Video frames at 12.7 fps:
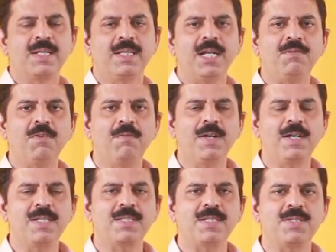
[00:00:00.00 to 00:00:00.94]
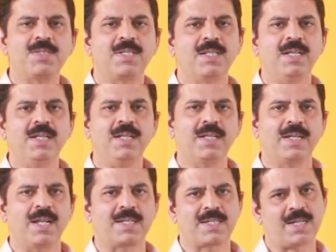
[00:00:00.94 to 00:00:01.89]
that we will discuss in the
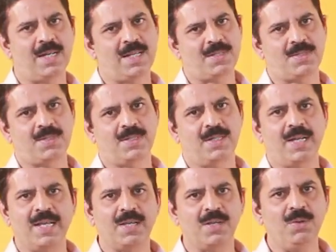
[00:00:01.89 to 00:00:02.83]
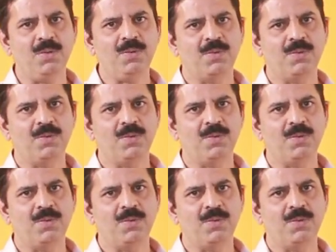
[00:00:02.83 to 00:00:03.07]
next class. Thank you.